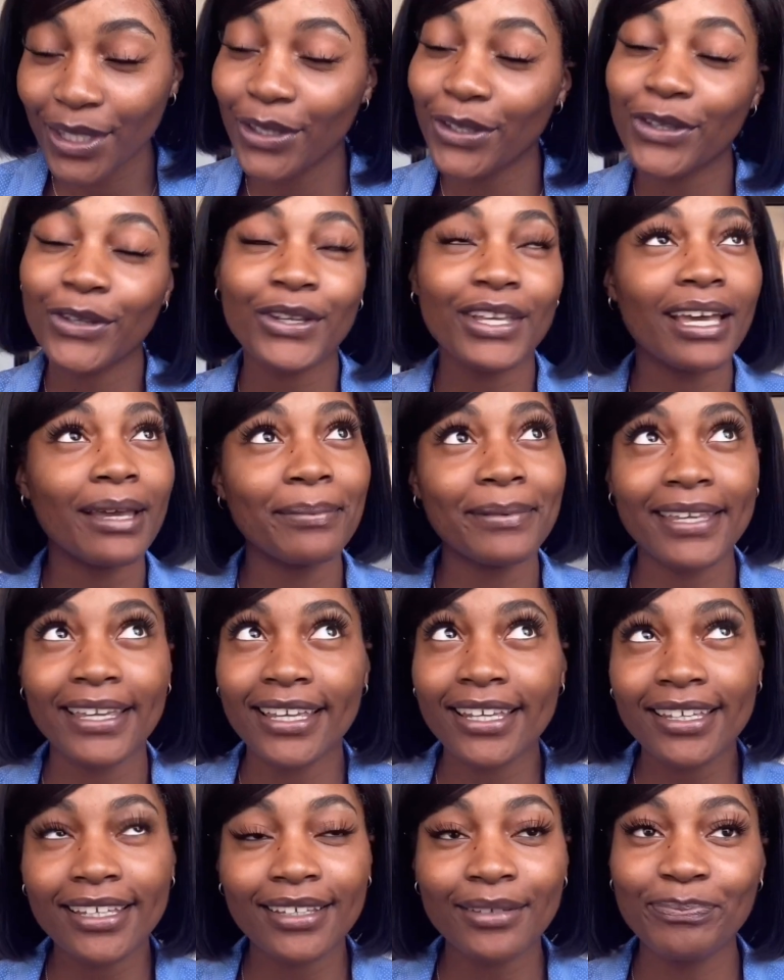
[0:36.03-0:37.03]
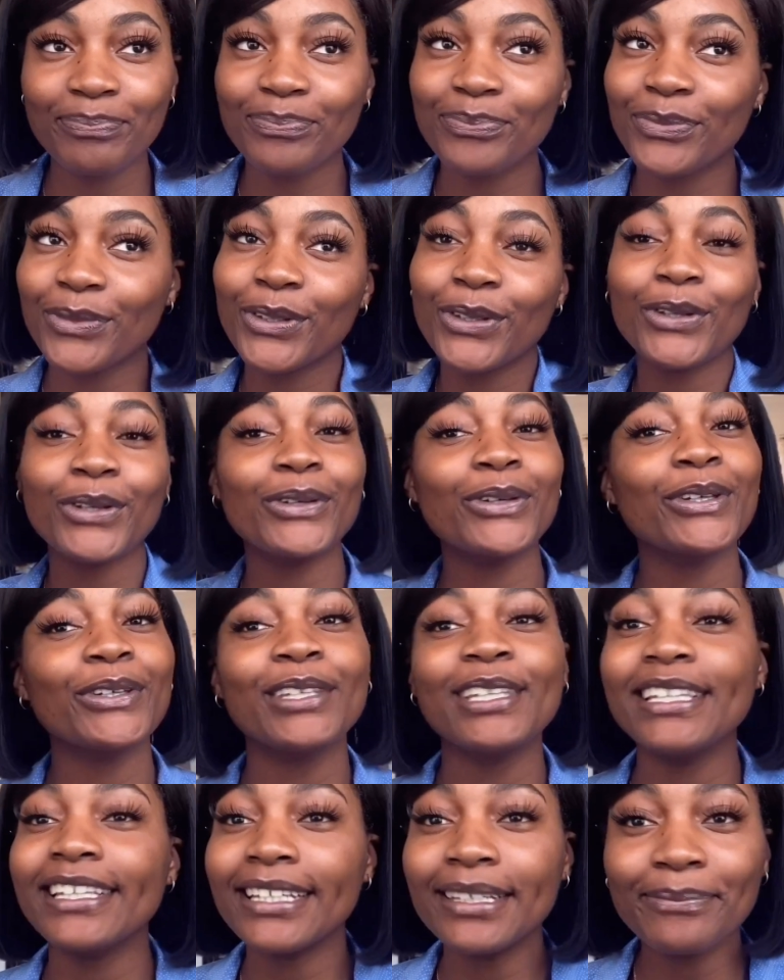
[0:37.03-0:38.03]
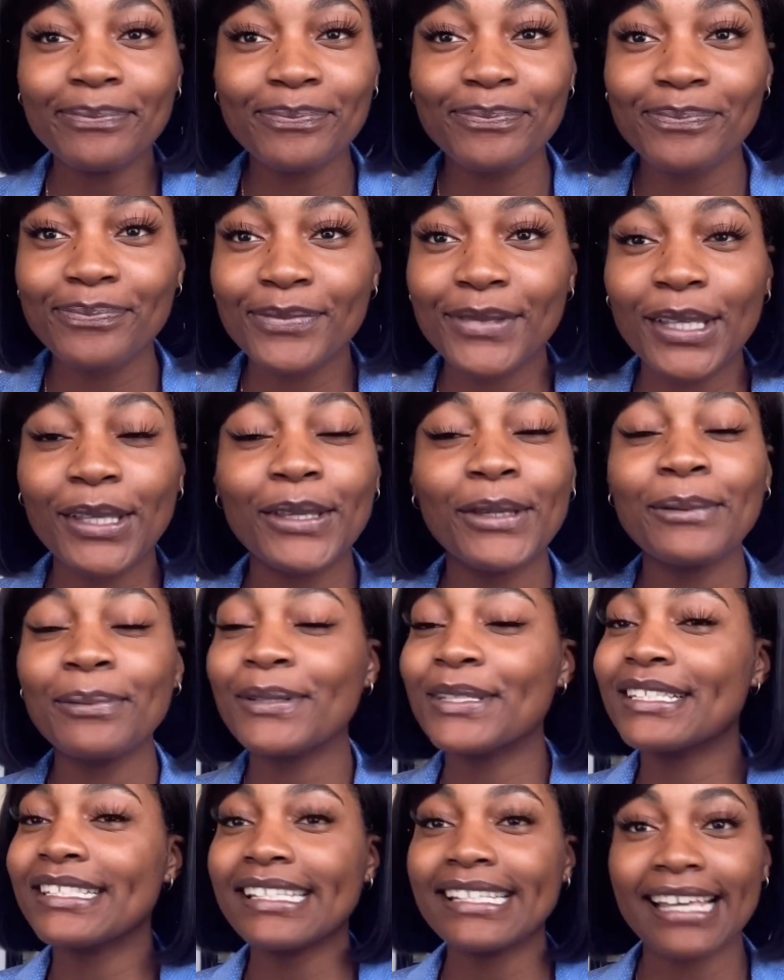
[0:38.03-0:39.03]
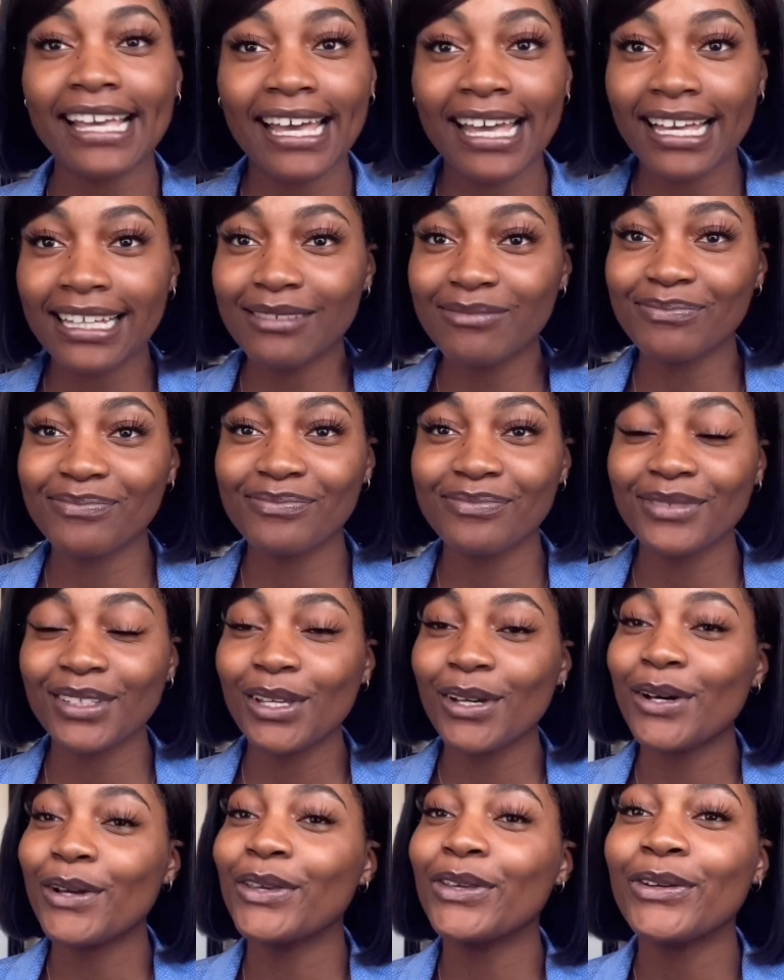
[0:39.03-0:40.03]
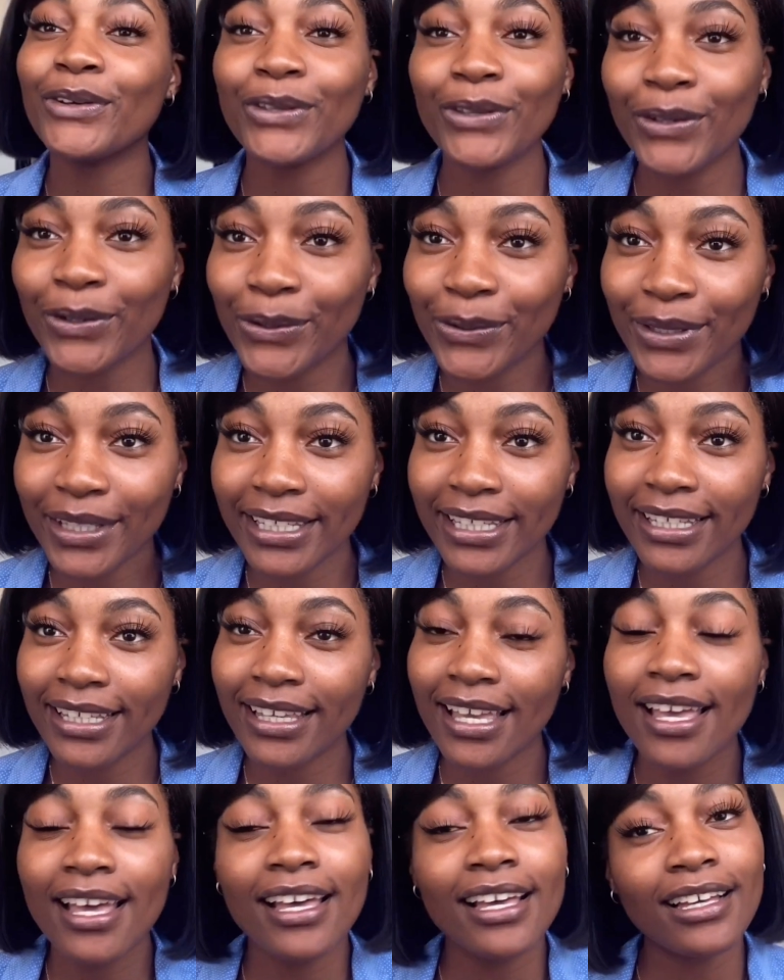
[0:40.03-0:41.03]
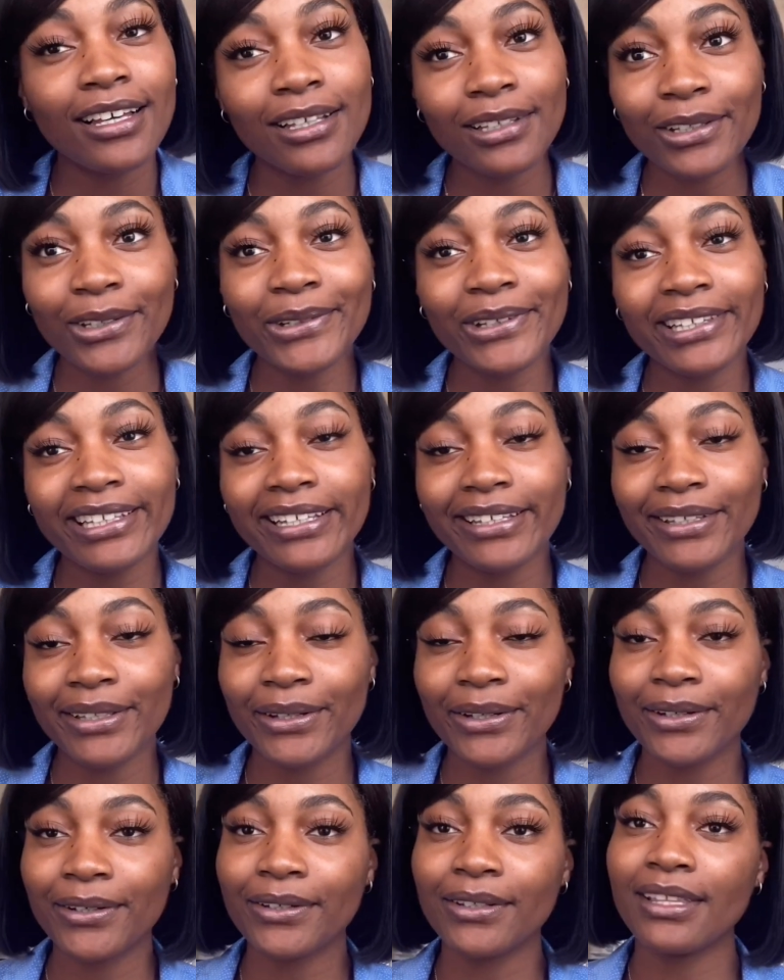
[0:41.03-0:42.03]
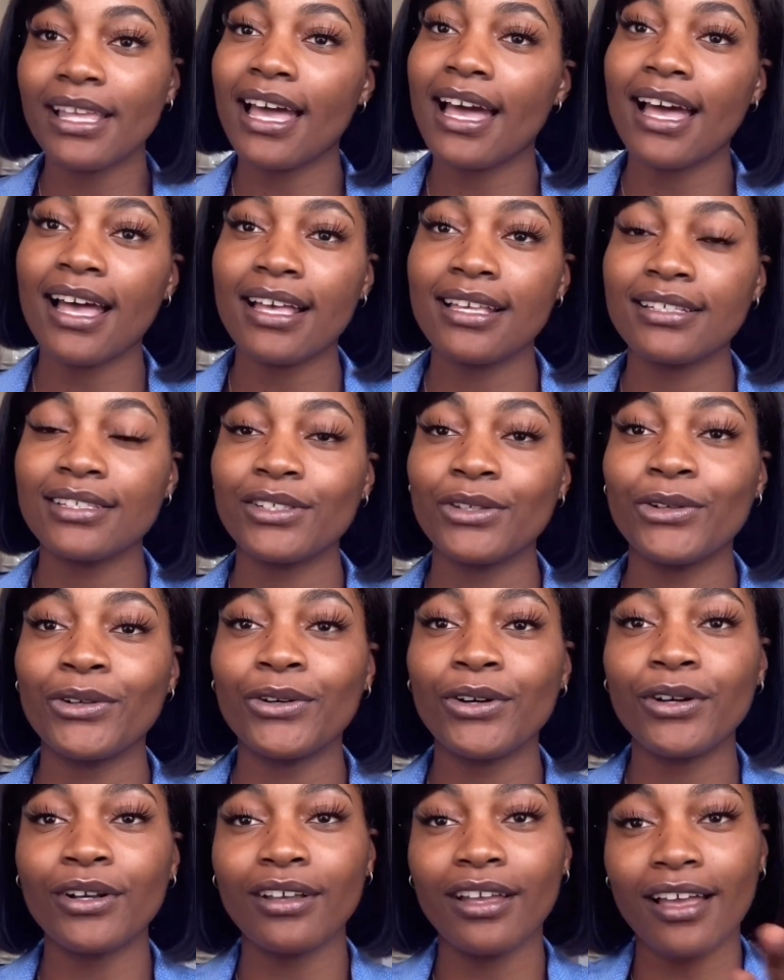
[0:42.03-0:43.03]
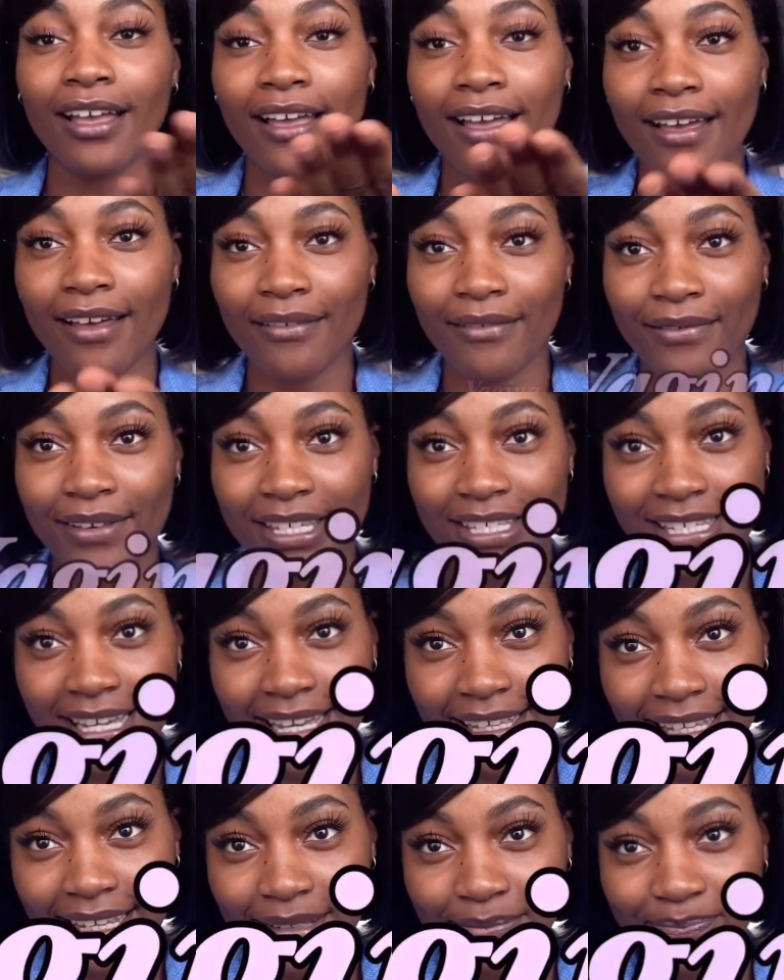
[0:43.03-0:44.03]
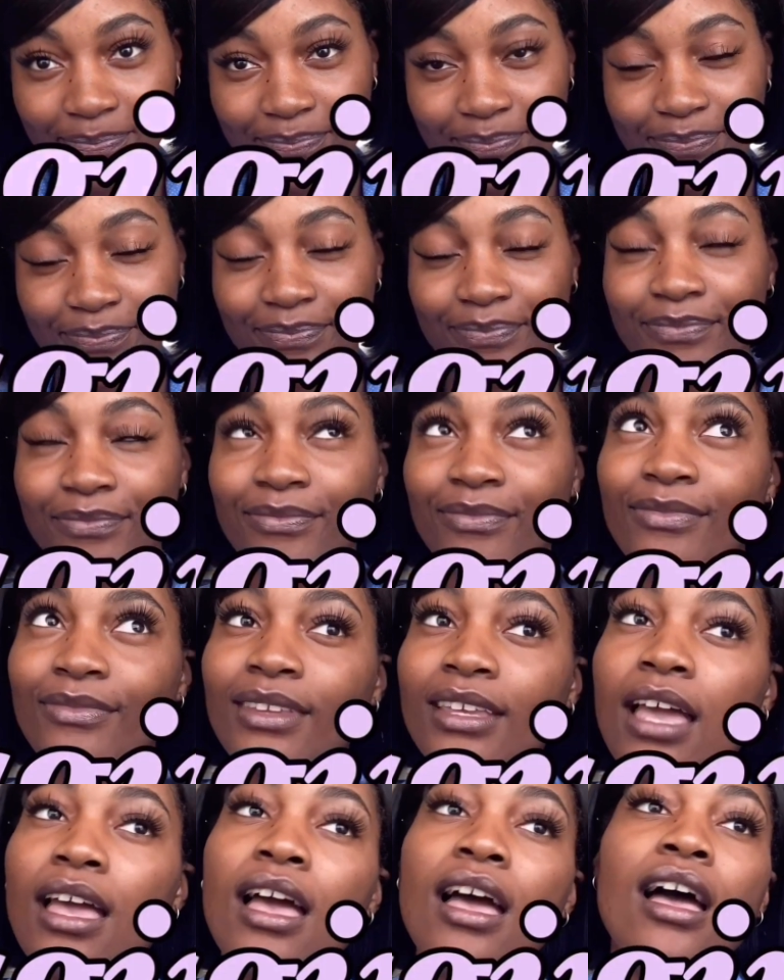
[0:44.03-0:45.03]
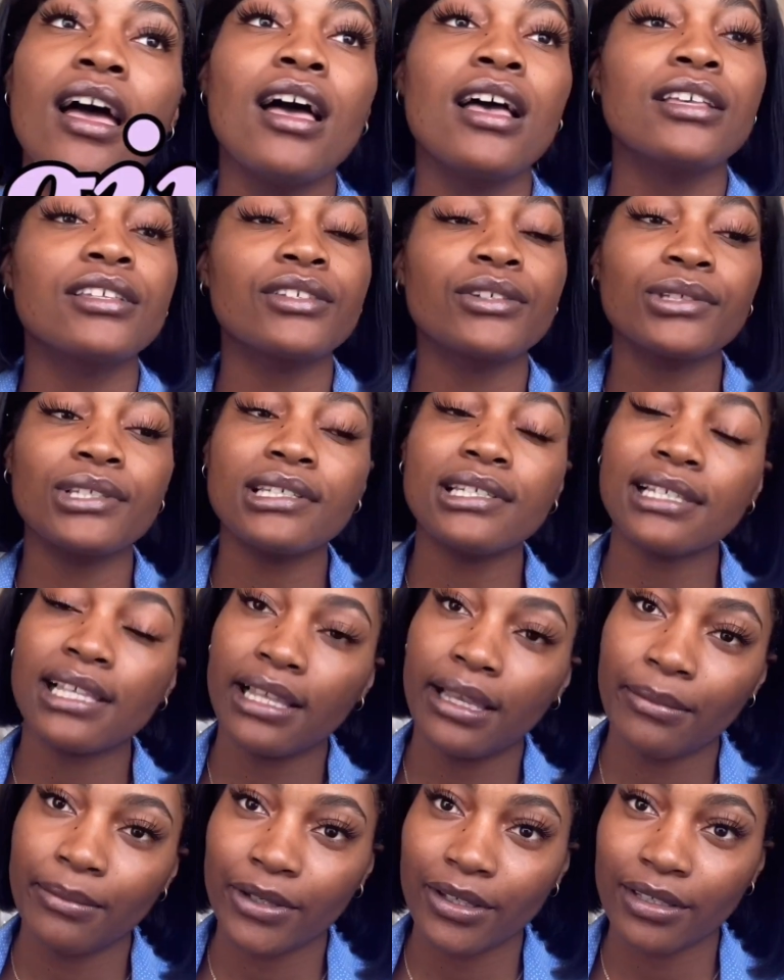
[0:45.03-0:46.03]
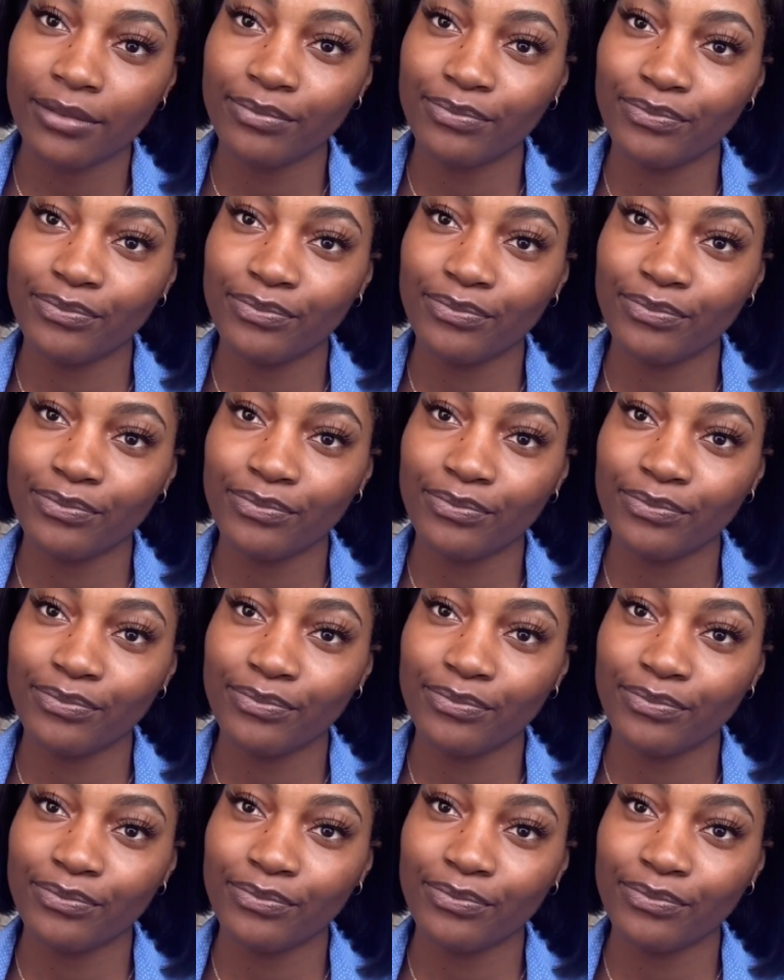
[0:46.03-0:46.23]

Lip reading: your cupcake, your cookie, your pussycat, your yoni, colloquially known as your vagina. So disclaimer,